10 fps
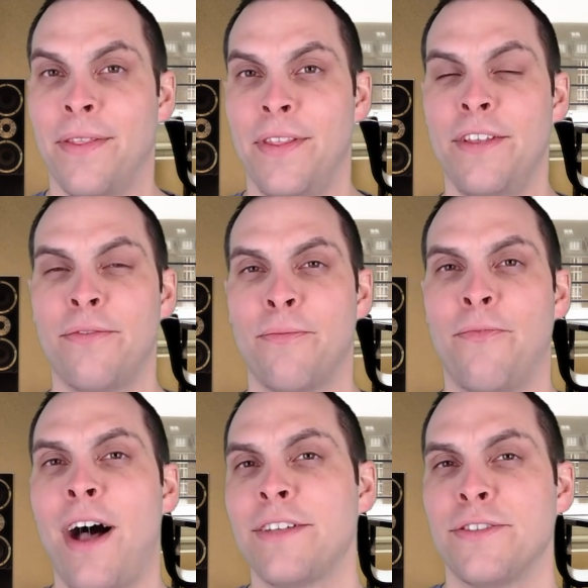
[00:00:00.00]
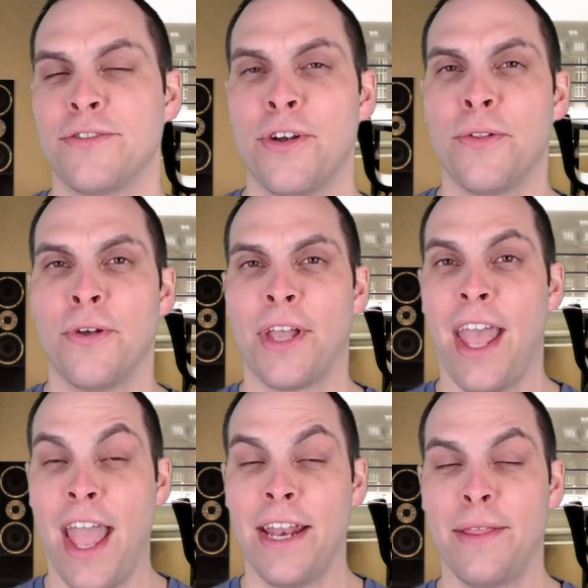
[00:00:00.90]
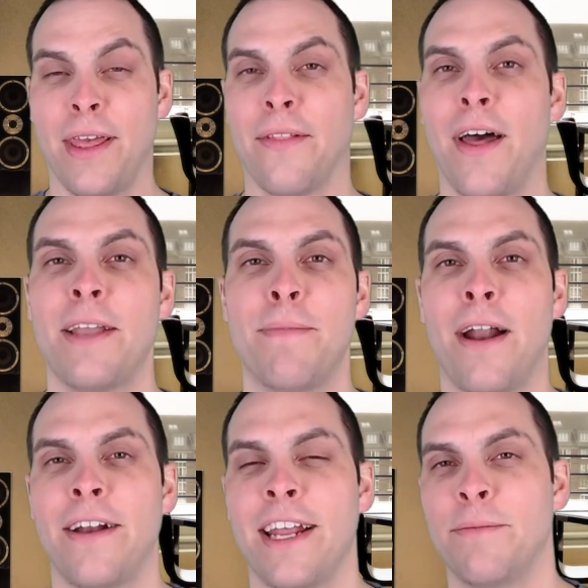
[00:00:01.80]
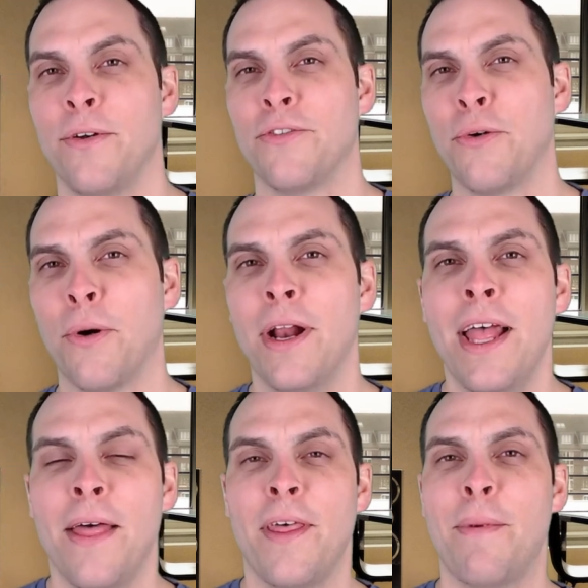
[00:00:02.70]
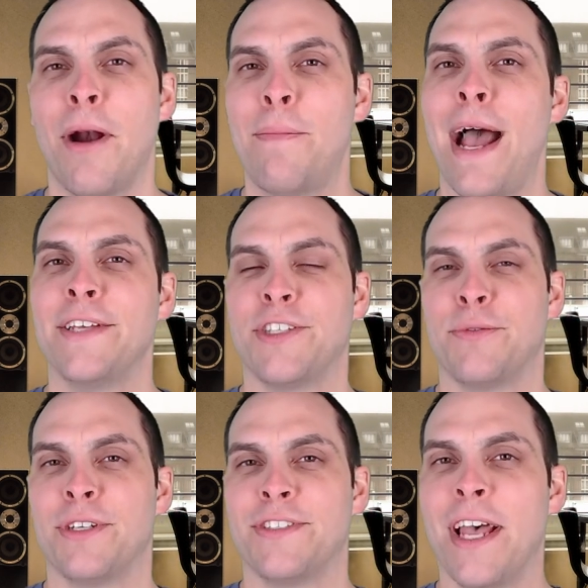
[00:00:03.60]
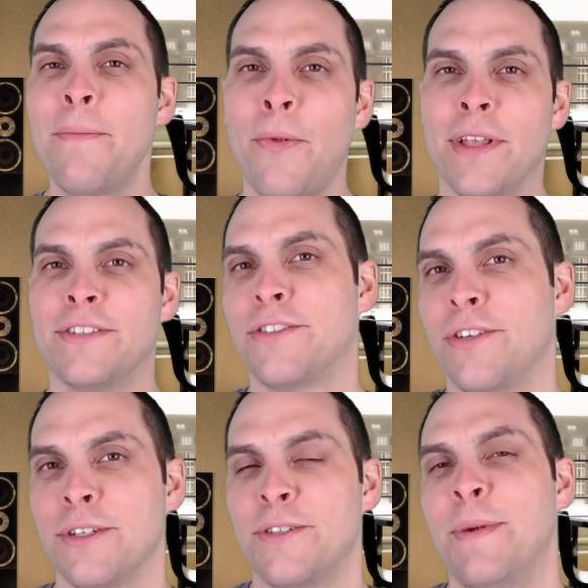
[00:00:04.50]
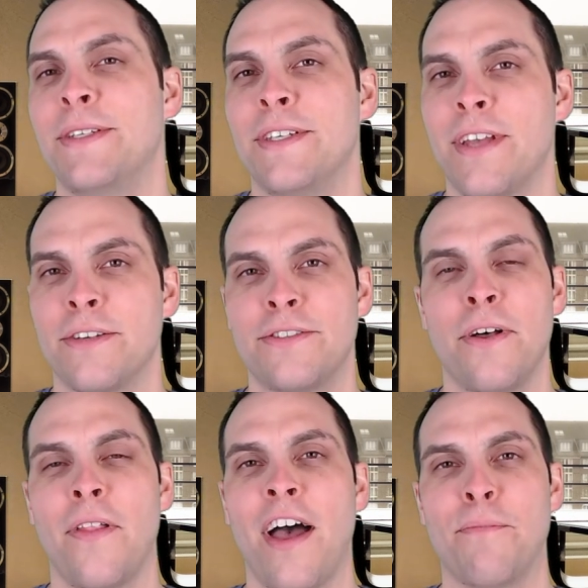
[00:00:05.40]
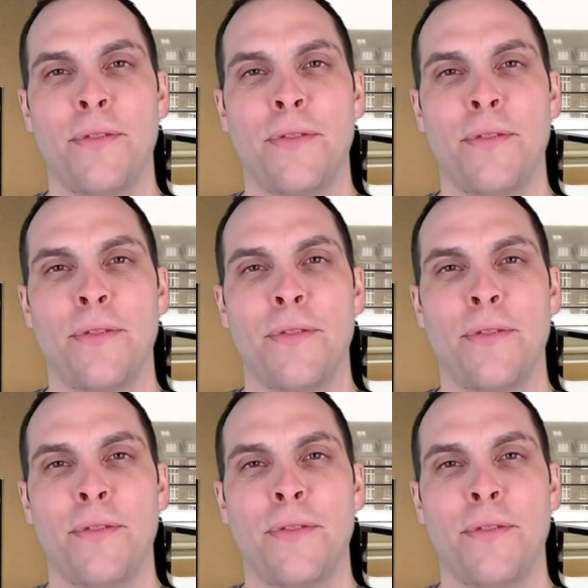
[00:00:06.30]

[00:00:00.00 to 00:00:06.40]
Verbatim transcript: these fossils don't look anything like modern animals, or they bear a passing resemblance to certain species that are still alive,